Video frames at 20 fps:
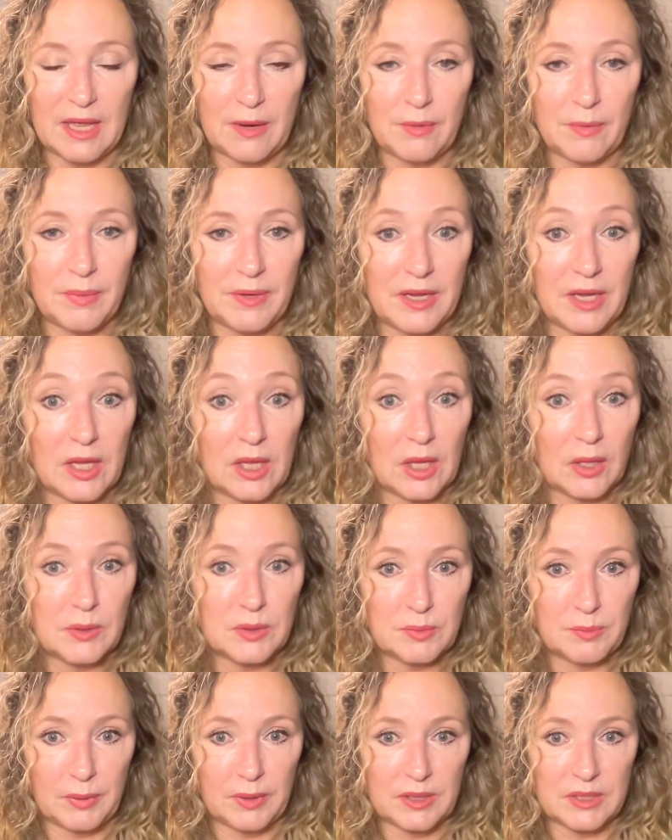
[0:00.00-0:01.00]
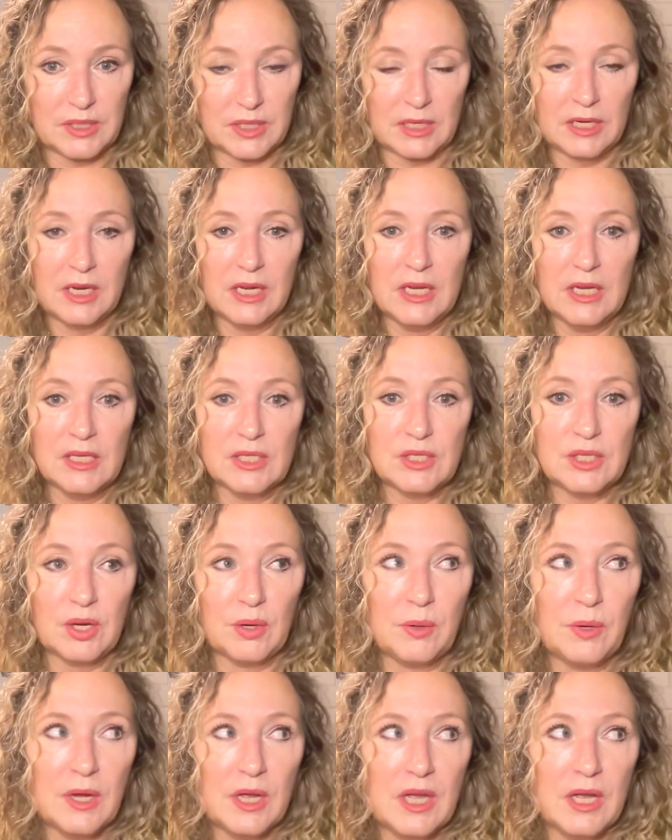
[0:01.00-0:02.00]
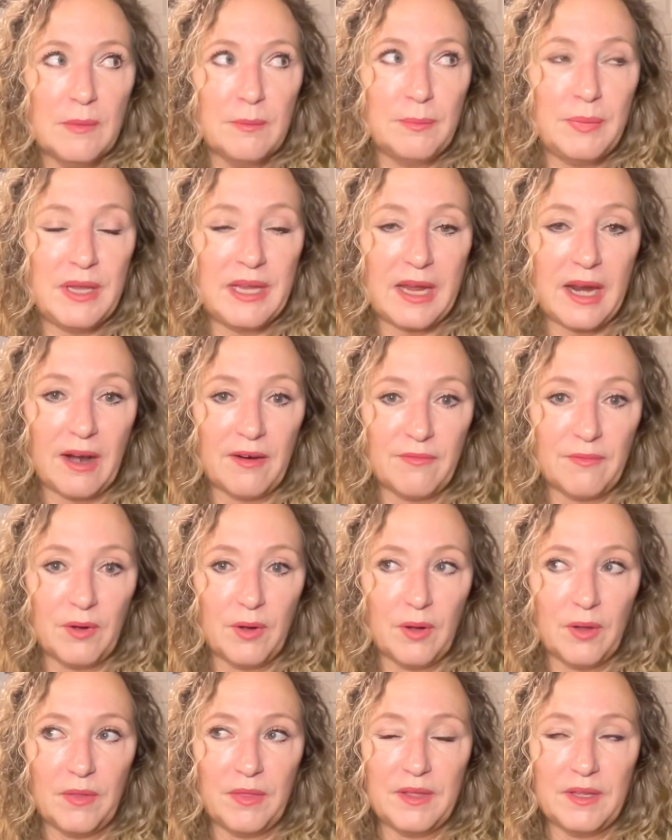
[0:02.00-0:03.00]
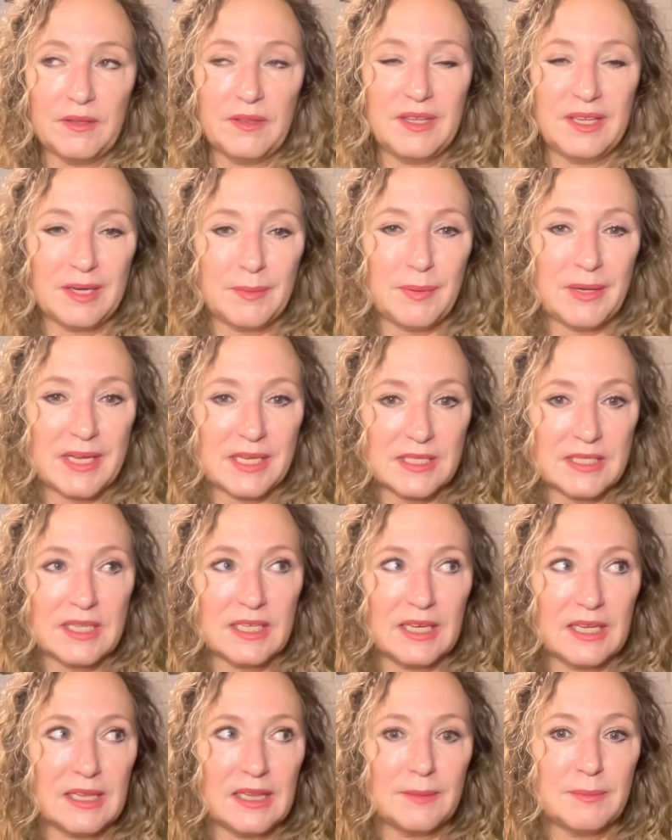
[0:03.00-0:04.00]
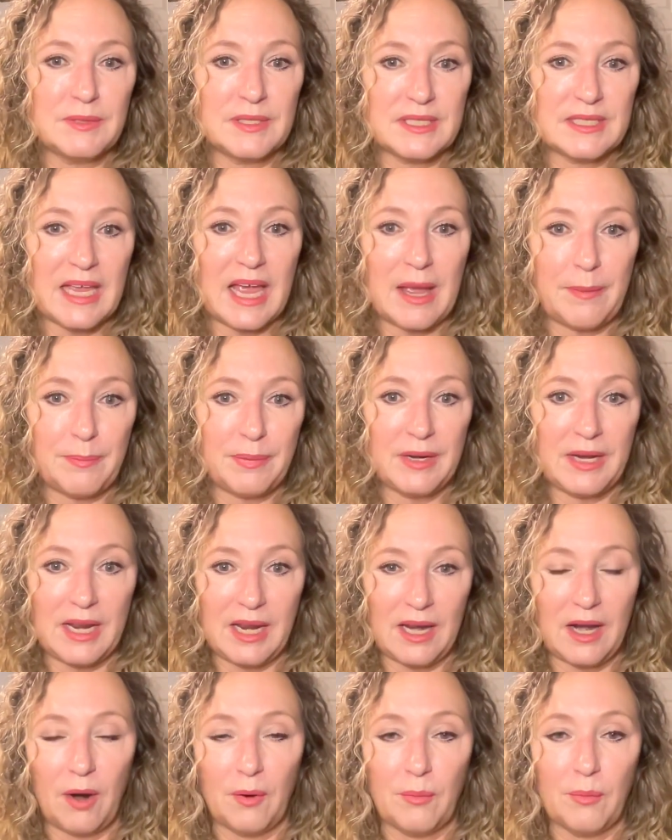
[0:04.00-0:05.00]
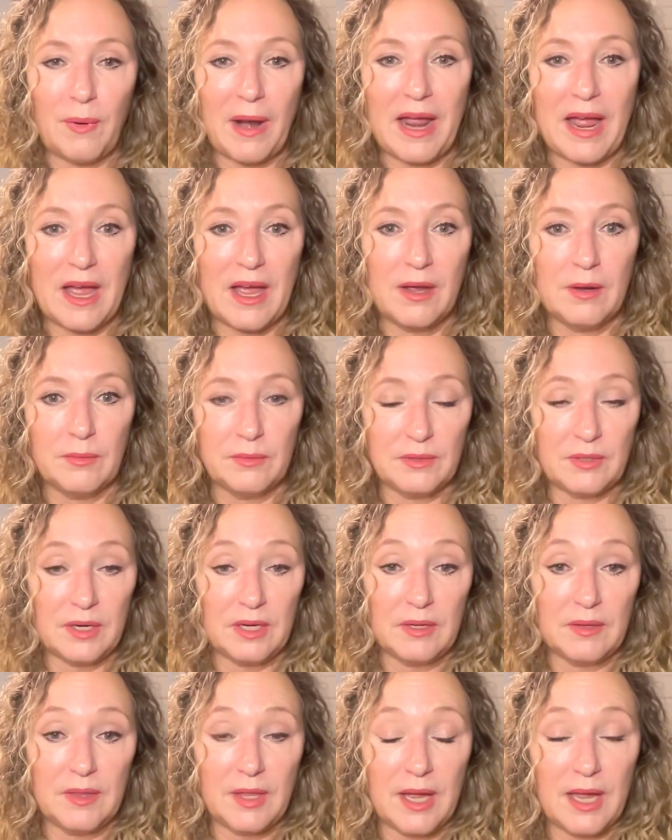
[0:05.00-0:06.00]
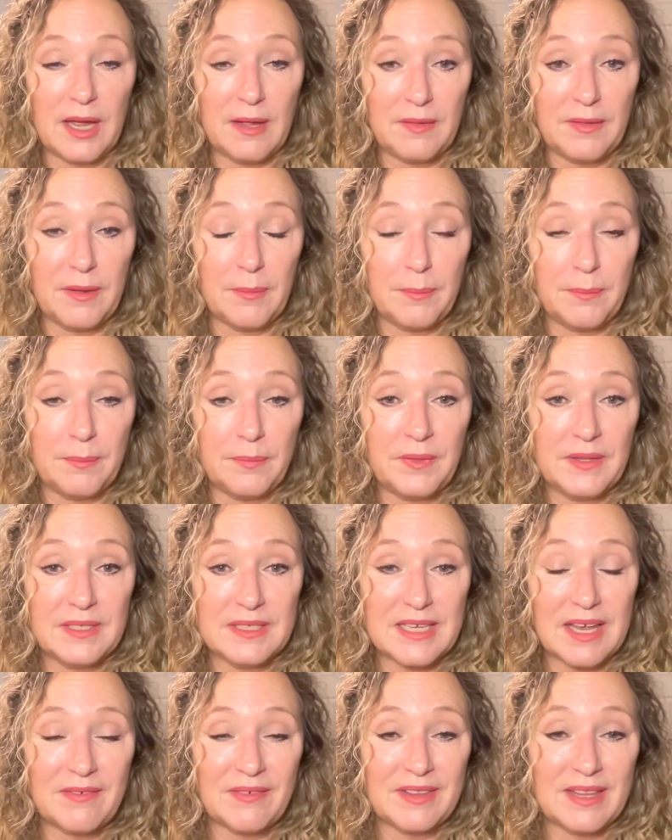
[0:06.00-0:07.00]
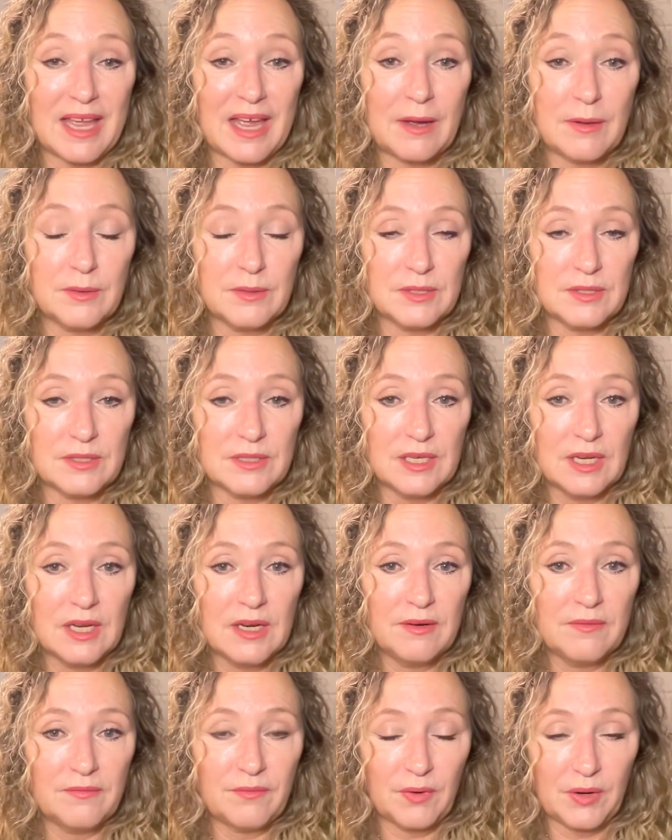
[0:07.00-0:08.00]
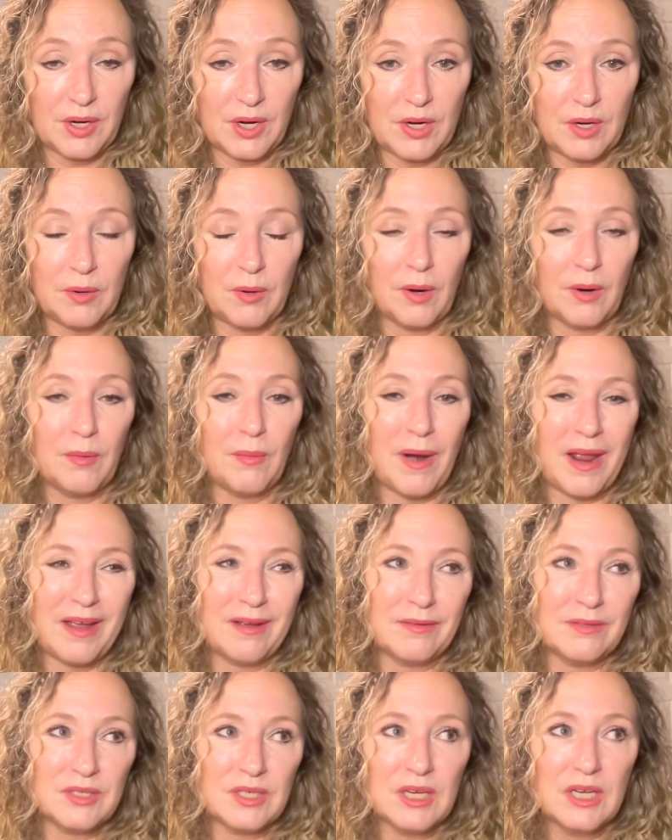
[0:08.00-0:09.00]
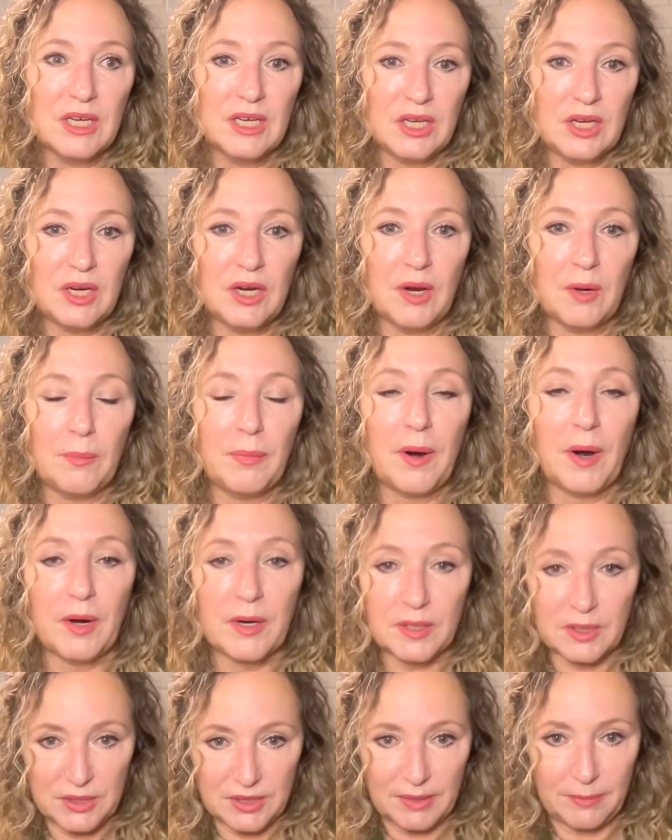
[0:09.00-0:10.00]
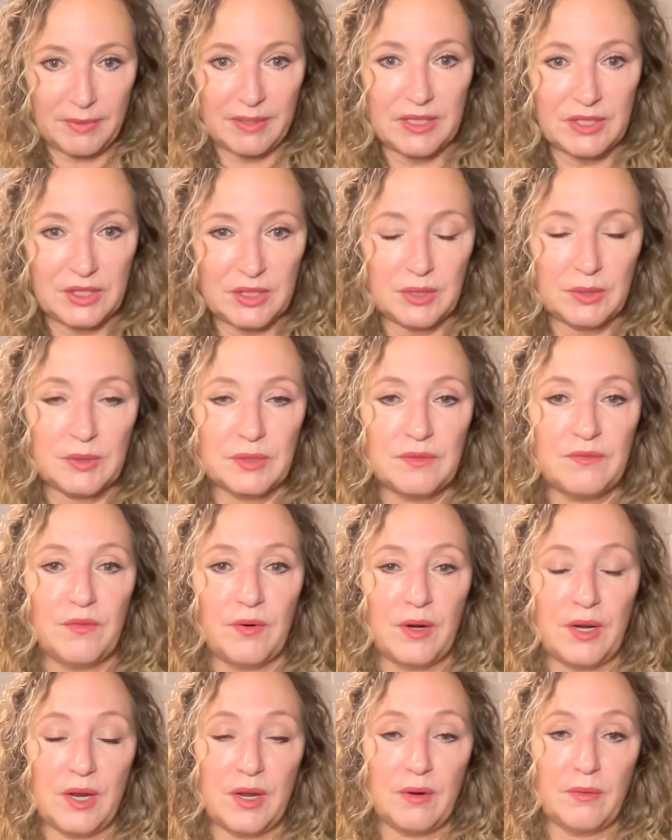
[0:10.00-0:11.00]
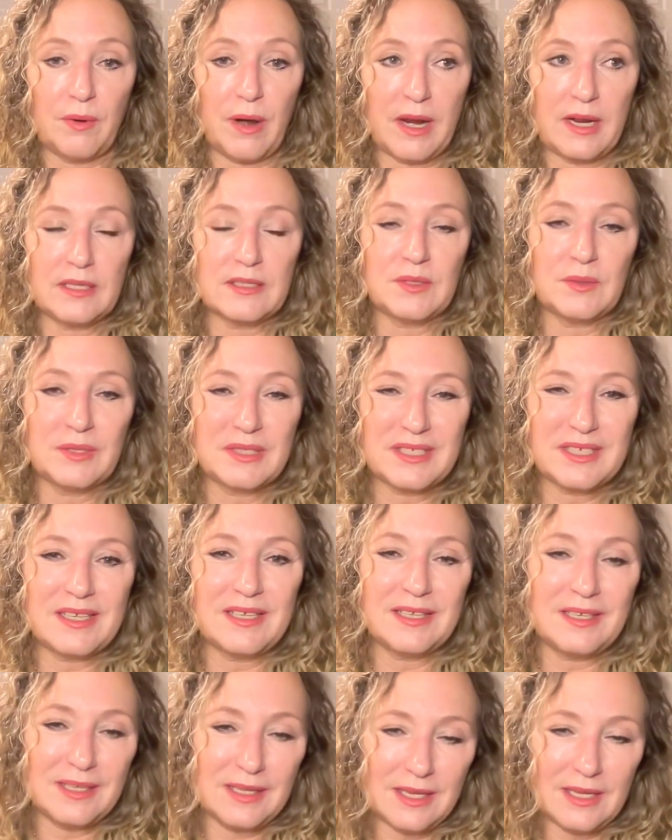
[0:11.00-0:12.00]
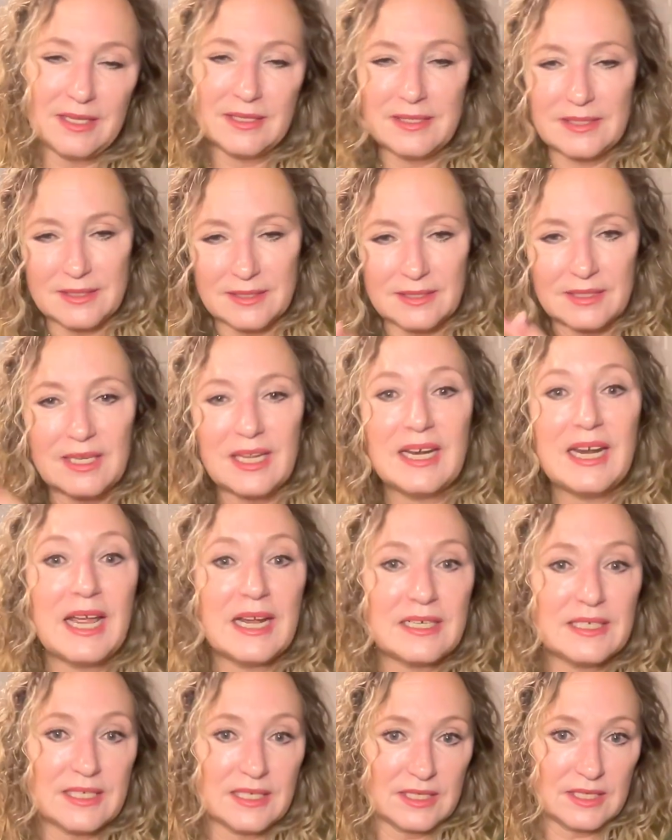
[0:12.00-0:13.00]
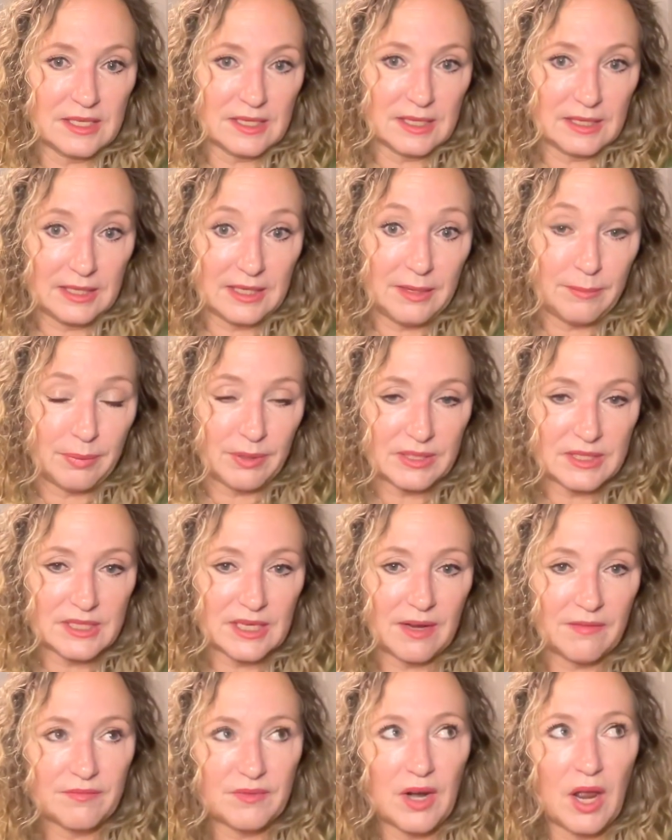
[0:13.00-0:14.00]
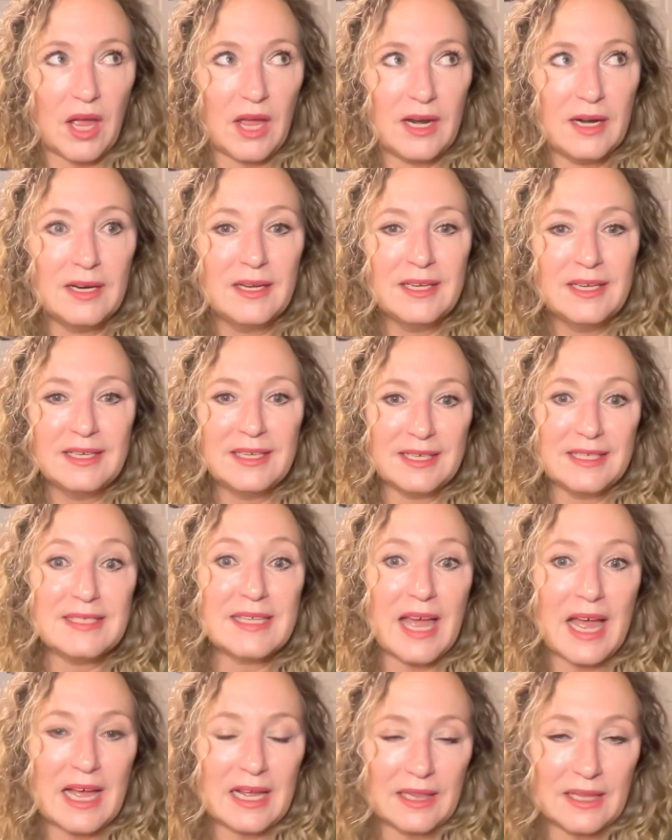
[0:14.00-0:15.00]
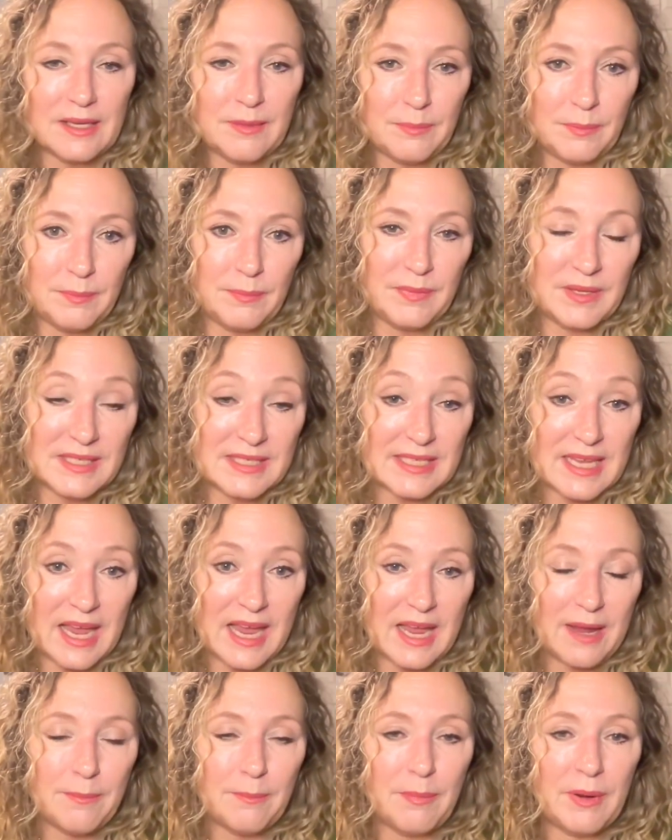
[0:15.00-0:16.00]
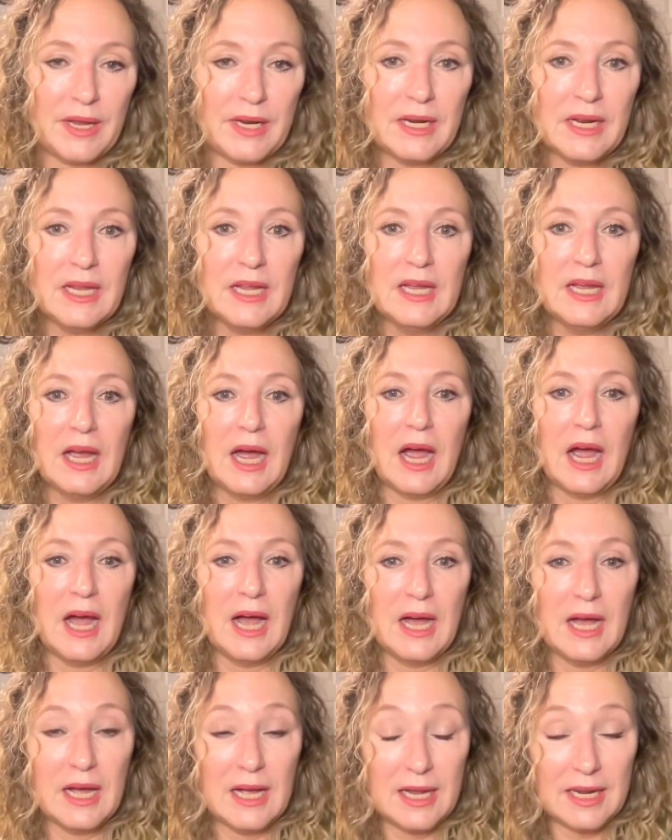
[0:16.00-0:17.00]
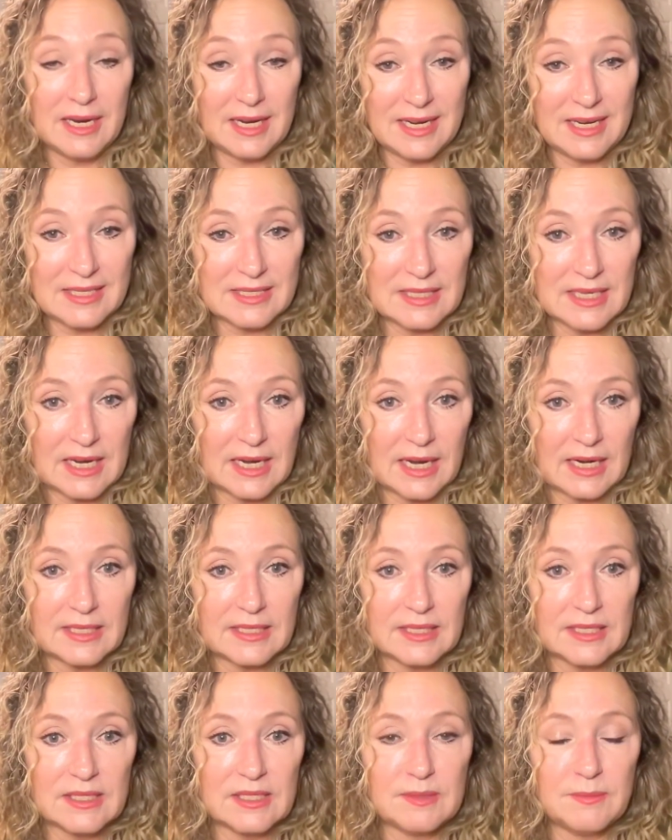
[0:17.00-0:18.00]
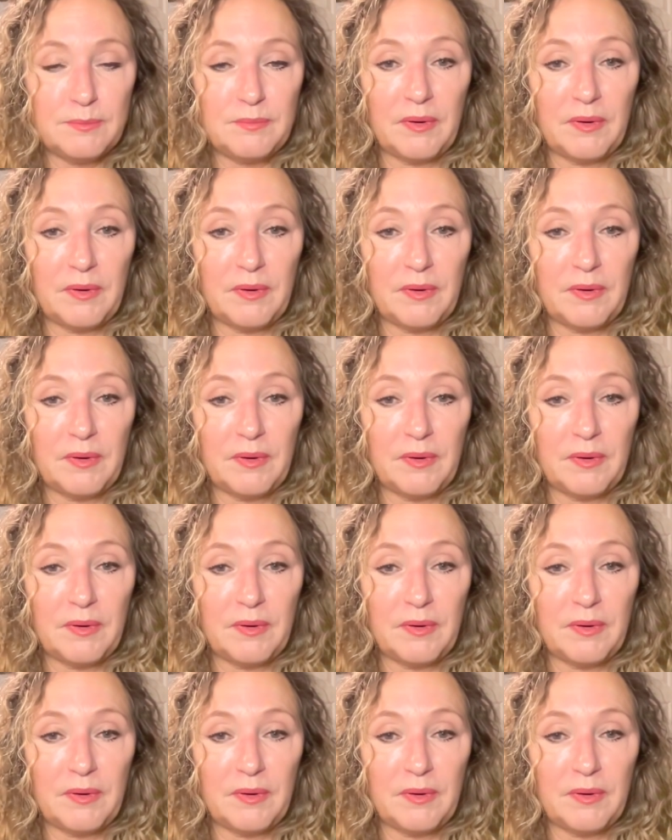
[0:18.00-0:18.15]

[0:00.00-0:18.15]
That would be a close person. So be careful that the because the eclipse is happening around the, the, the seventh house for you or around, you know, partnership issues for you, right? So it's it's connected to the Libra stuff, not exactly the same, but uh, it is connected.